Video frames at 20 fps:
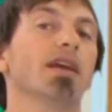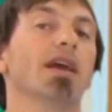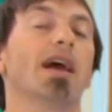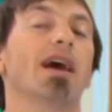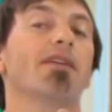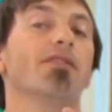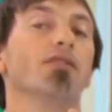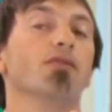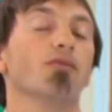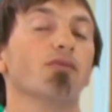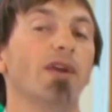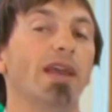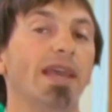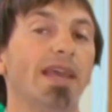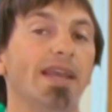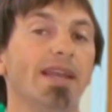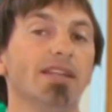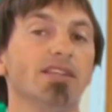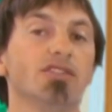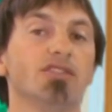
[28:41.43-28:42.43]
have the
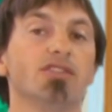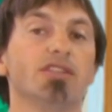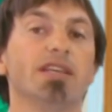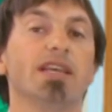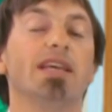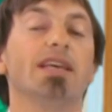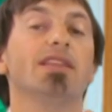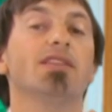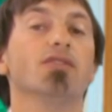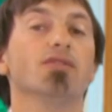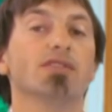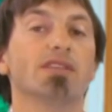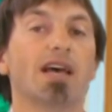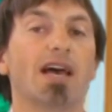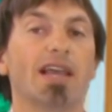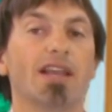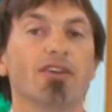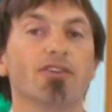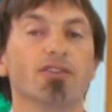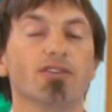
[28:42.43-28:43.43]
range to hit those
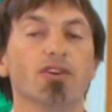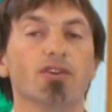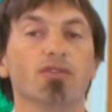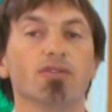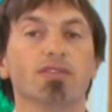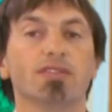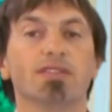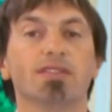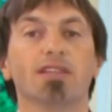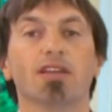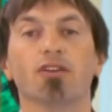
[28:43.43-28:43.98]
higher notes